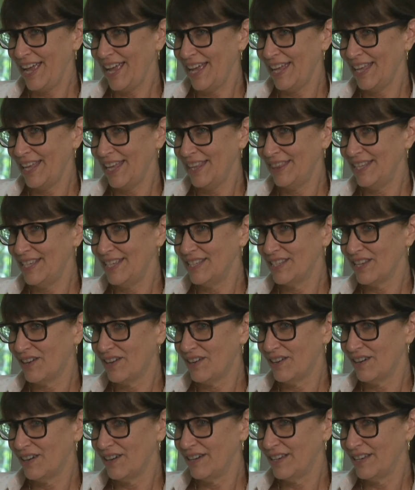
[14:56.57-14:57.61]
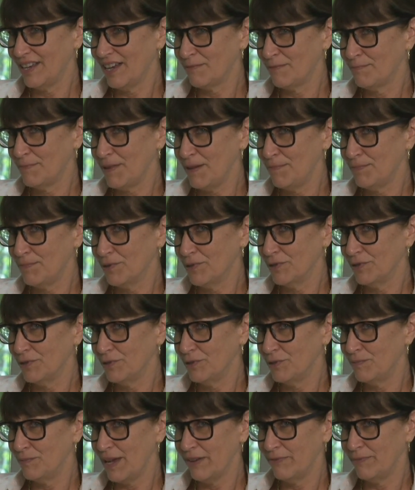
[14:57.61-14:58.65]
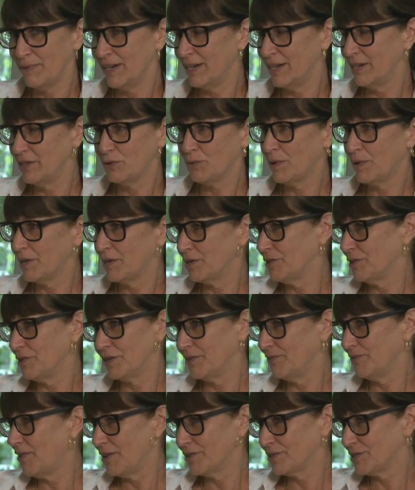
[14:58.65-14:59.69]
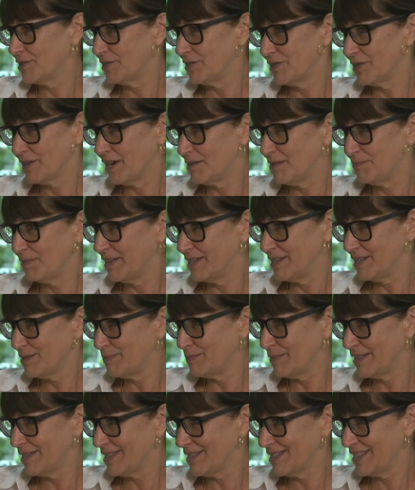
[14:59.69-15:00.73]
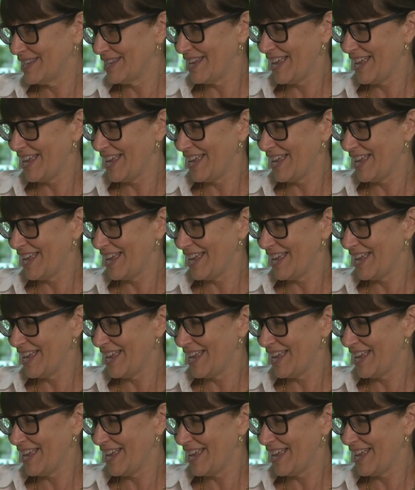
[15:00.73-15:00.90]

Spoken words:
And these are young people who may have been in 20 or 30 foster care placements